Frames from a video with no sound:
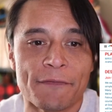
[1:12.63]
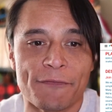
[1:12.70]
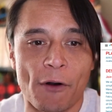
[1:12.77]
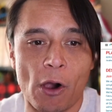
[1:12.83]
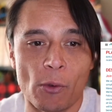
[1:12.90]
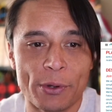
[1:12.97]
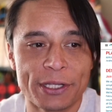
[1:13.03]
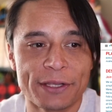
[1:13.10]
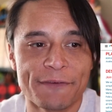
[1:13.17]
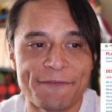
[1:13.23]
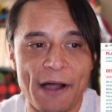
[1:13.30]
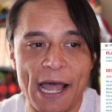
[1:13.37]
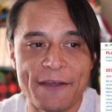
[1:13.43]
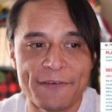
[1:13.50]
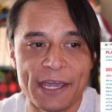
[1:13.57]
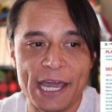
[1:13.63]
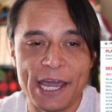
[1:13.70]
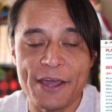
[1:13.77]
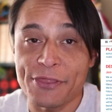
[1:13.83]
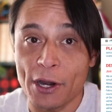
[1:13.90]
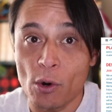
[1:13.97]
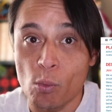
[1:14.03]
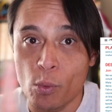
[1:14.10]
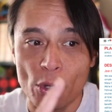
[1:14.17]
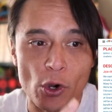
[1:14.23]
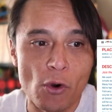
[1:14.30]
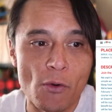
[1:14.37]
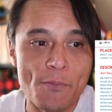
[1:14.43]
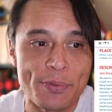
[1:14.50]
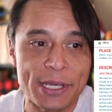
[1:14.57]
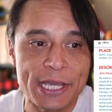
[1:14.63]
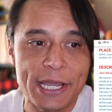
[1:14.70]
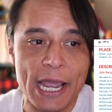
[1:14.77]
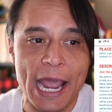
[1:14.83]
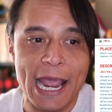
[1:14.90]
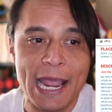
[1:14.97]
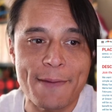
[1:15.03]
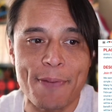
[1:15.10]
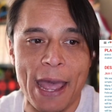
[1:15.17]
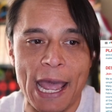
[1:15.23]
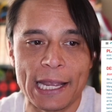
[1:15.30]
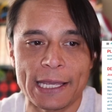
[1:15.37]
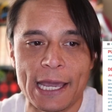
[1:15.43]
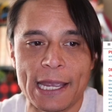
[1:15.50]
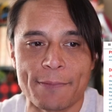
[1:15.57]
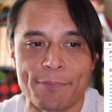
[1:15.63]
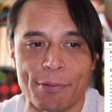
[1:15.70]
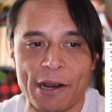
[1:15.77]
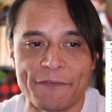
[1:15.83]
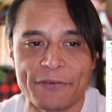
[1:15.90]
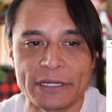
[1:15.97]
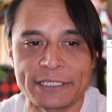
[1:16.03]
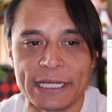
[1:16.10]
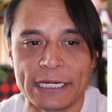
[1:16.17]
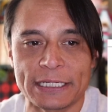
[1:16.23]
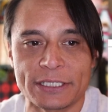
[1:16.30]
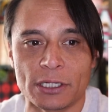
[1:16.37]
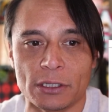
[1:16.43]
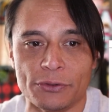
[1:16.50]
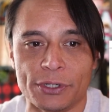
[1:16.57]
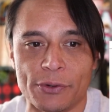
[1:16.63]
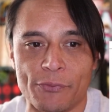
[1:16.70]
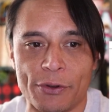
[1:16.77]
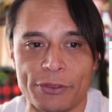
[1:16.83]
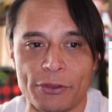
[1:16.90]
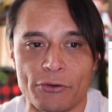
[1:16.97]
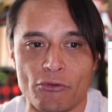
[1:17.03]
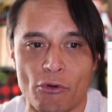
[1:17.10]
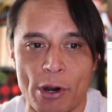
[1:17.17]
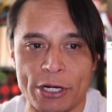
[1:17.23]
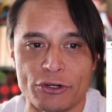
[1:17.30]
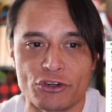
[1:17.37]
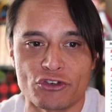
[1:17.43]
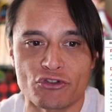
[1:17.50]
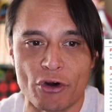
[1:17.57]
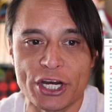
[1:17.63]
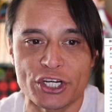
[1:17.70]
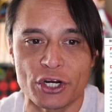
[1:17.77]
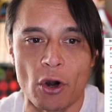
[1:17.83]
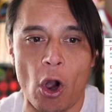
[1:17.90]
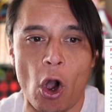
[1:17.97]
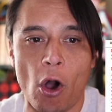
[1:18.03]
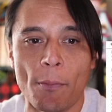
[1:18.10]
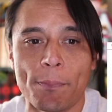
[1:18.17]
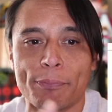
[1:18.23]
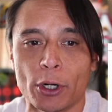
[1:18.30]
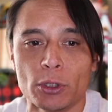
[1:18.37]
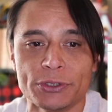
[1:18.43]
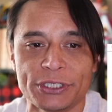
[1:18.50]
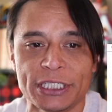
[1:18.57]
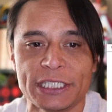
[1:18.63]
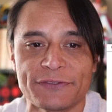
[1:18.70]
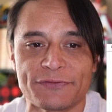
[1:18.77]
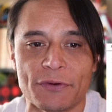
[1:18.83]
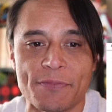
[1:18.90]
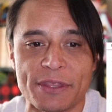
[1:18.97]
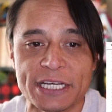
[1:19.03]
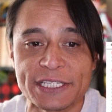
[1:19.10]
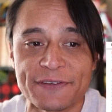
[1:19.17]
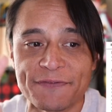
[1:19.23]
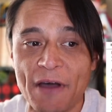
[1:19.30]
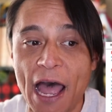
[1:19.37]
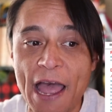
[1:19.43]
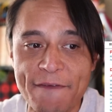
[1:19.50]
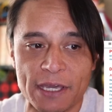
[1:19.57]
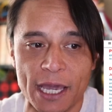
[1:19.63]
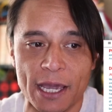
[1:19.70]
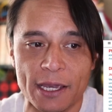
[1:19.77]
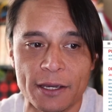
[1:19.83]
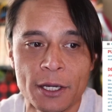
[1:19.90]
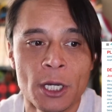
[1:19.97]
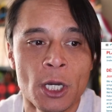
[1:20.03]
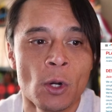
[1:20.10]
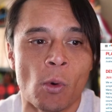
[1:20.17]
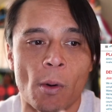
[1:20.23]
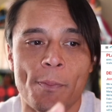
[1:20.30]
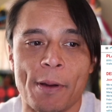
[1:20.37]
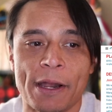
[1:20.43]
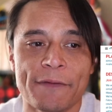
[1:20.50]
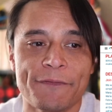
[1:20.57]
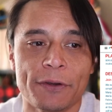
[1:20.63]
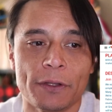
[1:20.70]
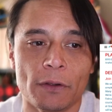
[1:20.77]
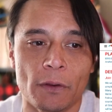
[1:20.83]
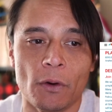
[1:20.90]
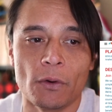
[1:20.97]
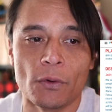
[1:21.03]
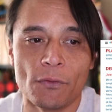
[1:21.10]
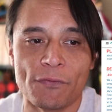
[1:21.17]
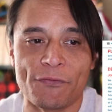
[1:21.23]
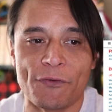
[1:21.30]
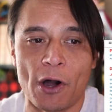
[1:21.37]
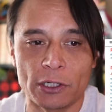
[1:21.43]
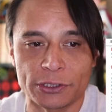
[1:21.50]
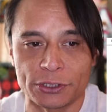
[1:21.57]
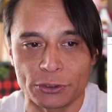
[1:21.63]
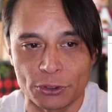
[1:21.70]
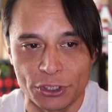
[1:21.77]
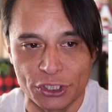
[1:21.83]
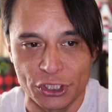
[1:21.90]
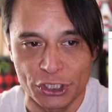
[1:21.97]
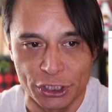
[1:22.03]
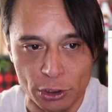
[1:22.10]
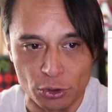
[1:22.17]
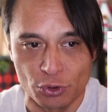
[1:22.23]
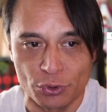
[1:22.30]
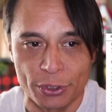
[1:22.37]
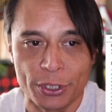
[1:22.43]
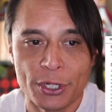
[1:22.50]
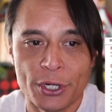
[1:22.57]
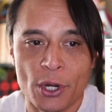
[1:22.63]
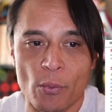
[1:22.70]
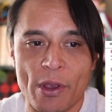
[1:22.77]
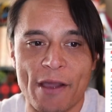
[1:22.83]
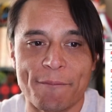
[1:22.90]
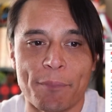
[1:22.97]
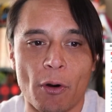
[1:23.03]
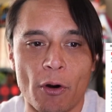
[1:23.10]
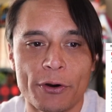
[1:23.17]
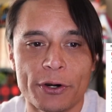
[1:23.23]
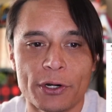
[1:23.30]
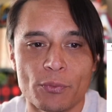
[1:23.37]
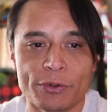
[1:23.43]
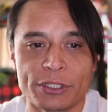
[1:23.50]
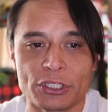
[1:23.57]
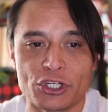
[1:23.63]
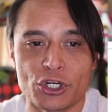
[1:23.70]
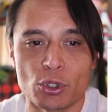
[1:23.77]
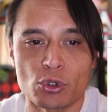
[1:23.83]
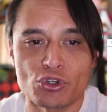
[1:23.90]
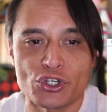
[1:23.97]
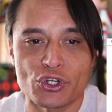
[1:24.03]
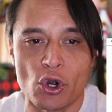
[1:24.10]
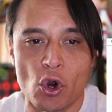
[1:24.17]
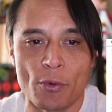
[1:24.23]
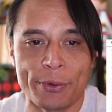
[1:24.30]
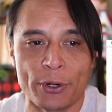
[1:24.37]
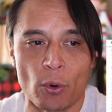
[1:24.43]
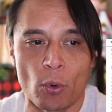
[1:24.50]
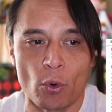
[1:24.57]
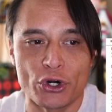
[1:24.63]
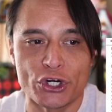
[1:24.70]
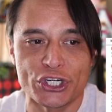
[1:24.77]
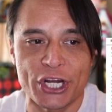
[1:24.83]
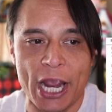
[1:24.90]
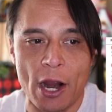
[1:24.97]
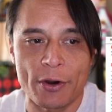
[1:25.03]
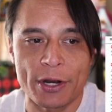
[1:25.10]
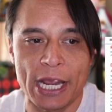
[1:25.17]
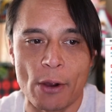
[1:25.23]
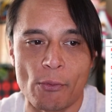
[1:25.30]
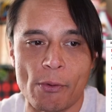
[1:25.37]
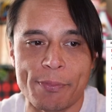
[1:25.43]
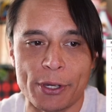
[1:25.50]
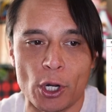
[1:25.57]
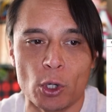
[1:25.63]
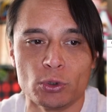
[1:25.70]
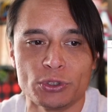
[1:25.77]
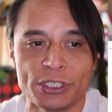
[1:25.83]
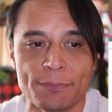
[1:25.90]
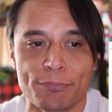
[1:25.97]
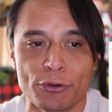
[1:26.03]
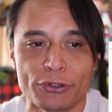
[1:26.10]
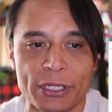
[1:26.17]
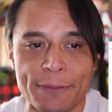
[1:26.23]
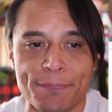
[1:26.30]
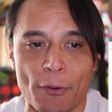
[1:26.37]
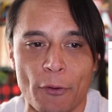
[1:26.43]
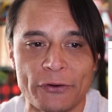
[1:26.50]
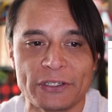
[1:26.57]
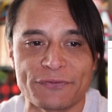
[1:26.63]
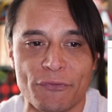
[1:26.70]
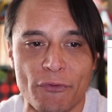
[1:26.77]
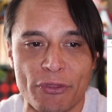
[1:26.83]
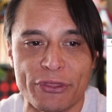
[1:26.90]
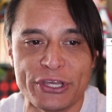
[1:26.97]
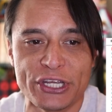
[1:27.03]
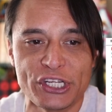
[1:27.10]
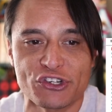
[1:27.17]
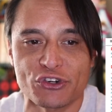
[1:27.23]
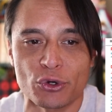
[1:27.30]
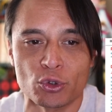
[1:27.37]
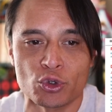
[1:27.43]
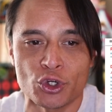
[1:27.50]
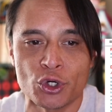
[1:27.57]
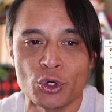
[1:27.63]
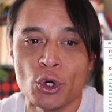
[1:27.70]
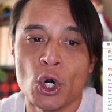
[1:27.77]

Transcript: Following the 5K, there will be a pancake breakfast that is included with the registration. All proceeds from this 5K will benefit local foster children. We have partnered with the Children's Home home in Orange County and will be hosting birthday parties for these children